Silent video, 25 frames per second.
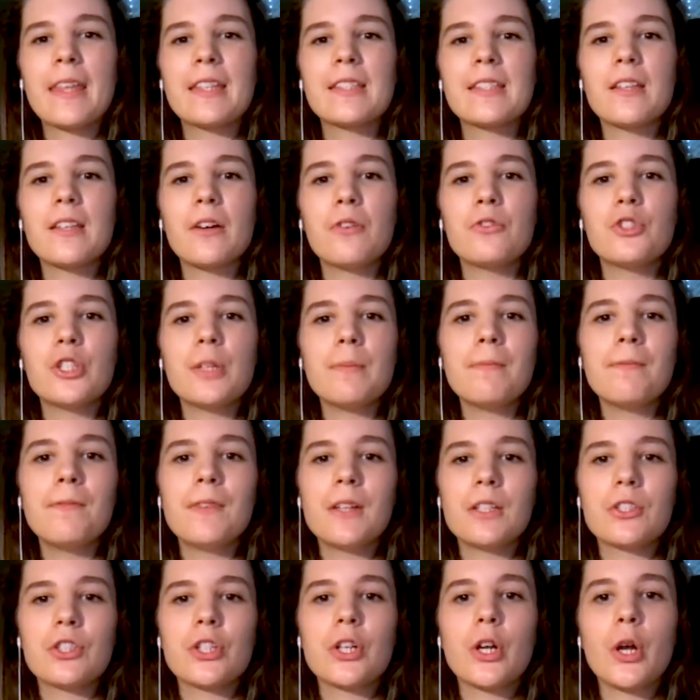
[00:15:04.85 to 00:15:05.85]
So Jim
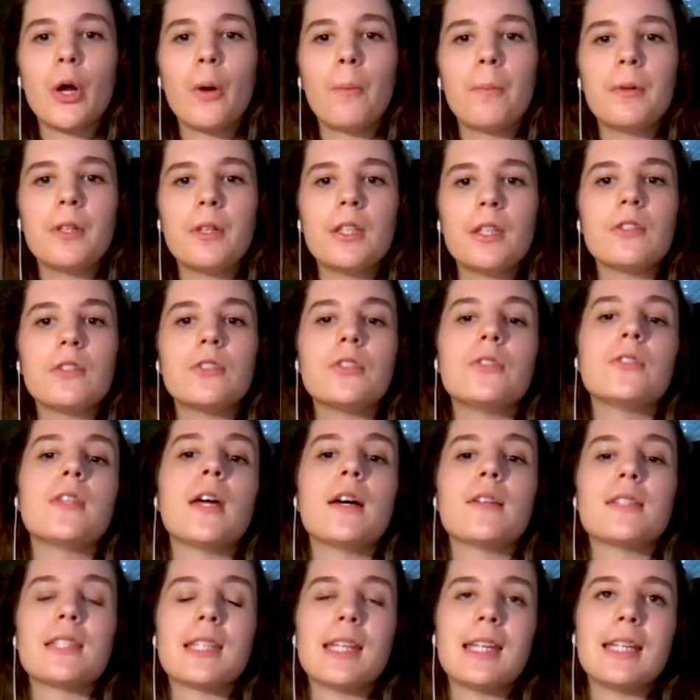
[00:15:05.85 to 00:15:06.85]
Fisher opened the
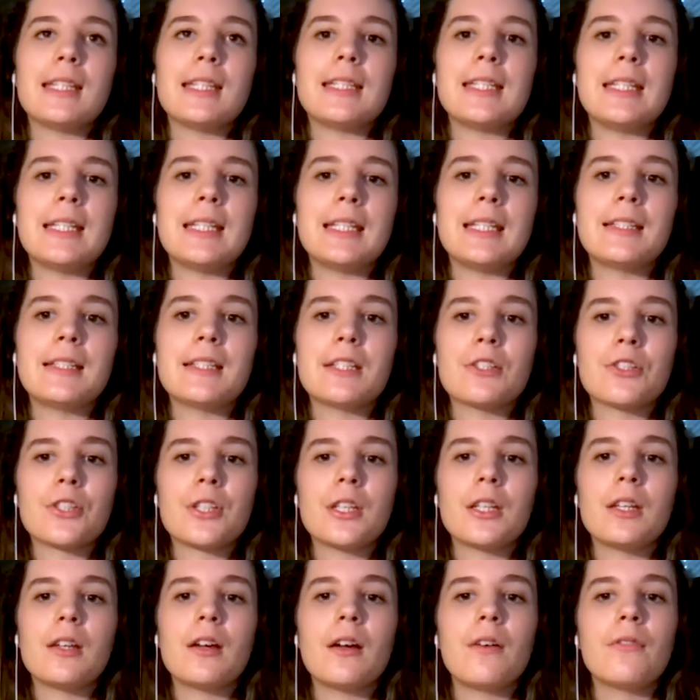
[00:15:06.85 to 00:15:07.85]
2018
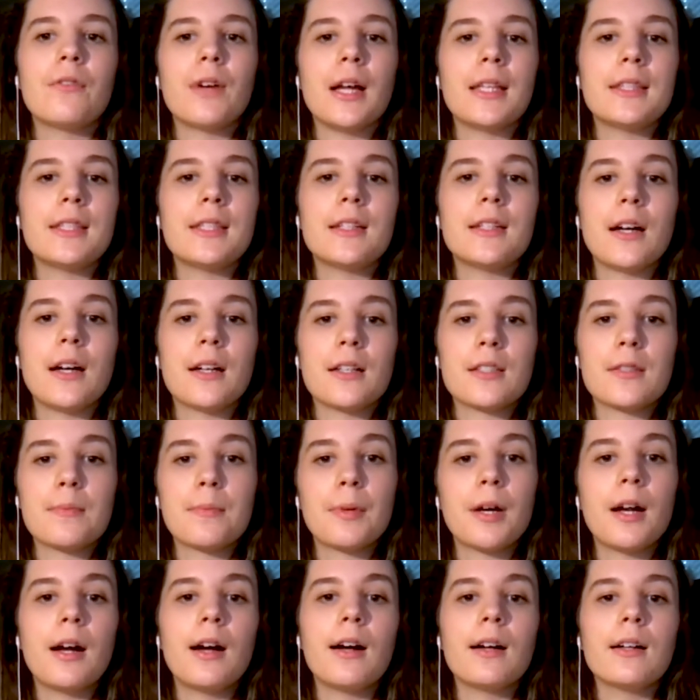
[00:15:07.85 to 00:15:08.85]
edition of Write the Docs
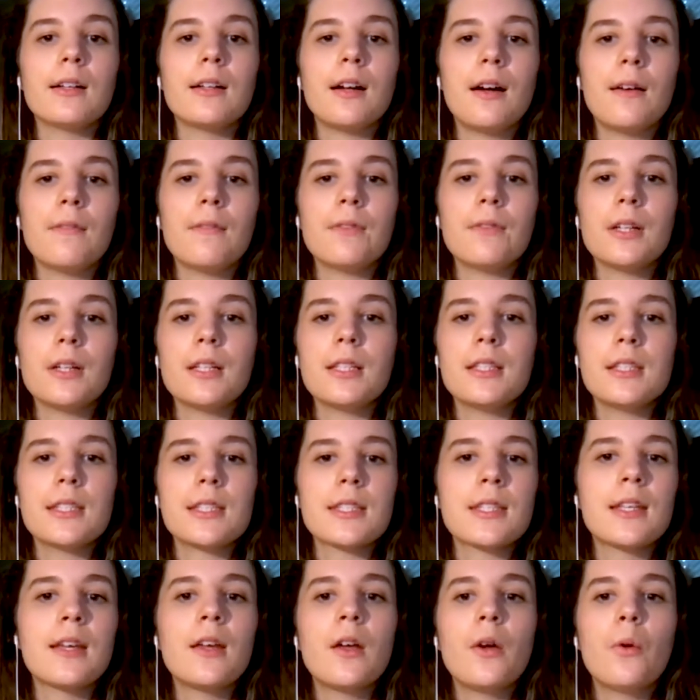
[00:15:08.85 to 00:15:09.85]
Prague conference